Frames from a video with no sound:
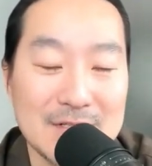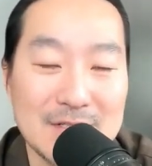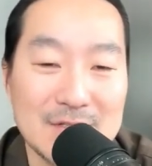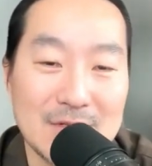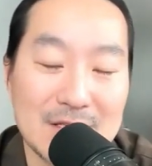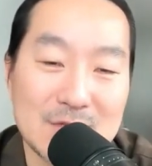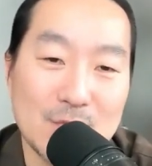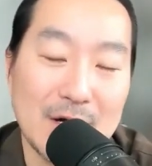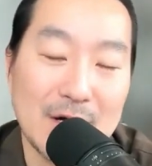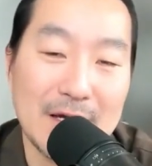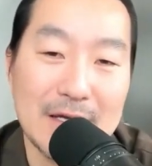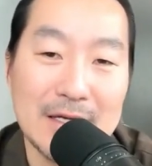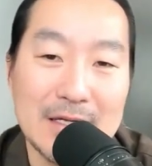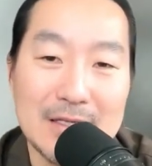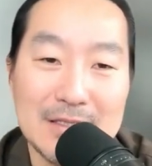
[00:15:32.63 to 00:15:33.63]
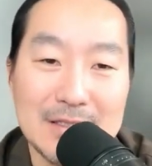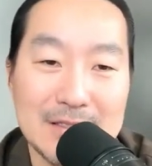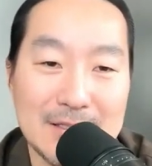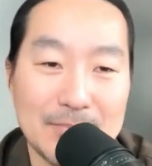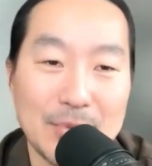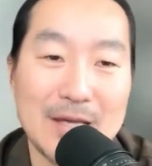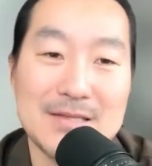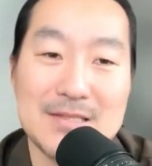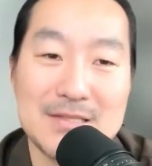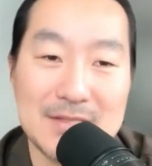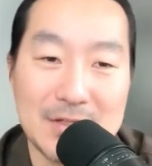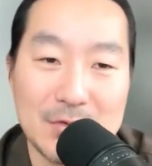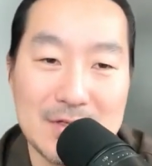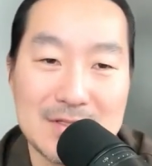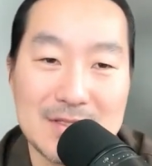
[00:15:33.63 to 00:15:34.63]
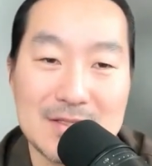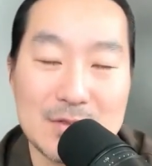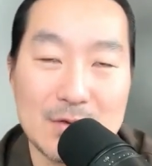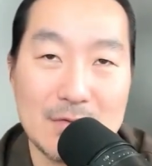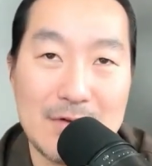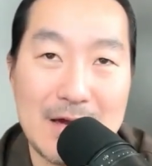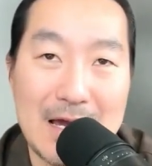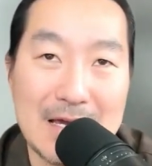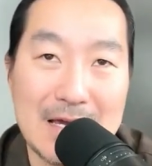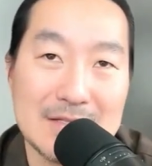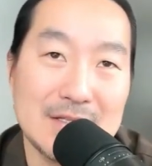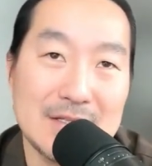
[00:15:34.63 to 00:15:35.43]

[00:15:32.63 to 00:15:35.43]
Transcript: And so that's why the prices increases so fast.